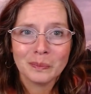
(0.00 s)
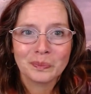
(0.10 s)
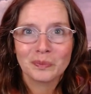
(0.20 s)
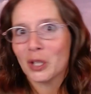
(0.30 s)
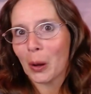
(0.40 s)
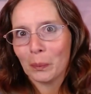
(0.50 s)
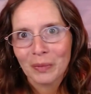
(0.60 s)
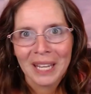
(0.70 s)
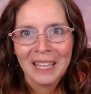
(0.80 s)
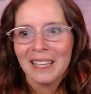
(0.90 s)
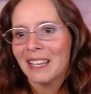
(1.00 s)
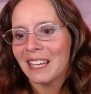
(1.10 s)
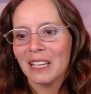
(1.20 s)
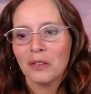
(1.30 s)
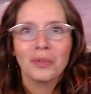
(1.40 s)
So
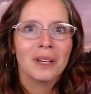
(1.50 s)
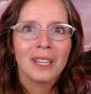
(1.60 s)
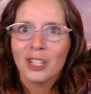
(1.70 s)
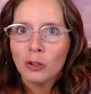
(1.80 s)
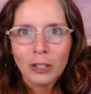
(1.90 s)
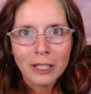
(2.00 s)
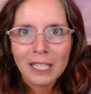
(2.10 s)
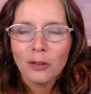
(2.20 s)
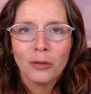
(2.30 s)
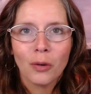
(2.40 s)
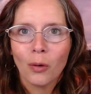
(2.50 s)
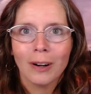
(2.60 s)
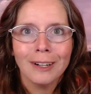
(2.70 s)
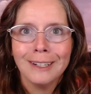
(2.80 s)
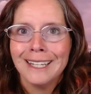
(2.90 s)
if you're looking
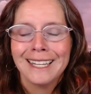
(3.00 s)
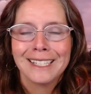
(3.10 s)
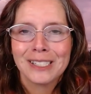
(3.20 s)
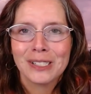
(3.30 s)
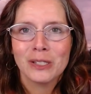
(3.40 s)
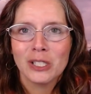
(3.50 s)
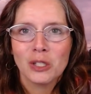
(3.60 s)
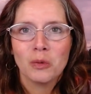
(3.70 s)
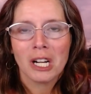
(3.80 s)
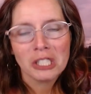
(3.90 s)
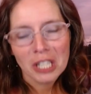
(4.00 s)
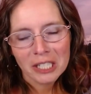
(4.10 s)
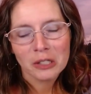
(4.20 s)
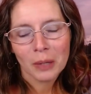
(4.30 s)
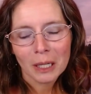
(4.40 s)
for a series to watch, I
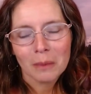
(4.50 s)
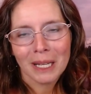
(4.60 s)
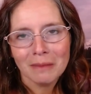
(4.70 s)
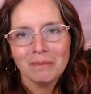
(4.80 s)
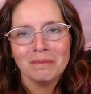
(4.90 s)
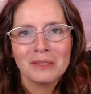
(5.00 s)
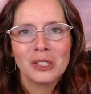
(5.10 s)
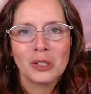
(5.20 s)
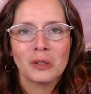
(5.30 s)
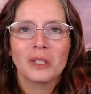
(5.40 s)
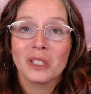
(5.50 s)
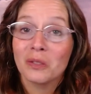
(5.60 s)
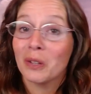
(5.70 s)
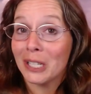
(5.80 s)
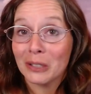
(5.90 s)
do recommend Suits. It's
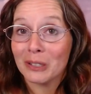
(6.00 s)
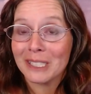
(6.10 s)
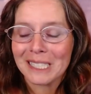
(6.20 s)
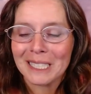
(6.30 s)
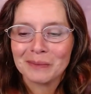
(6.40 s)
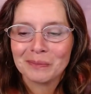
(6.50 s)
very interesting.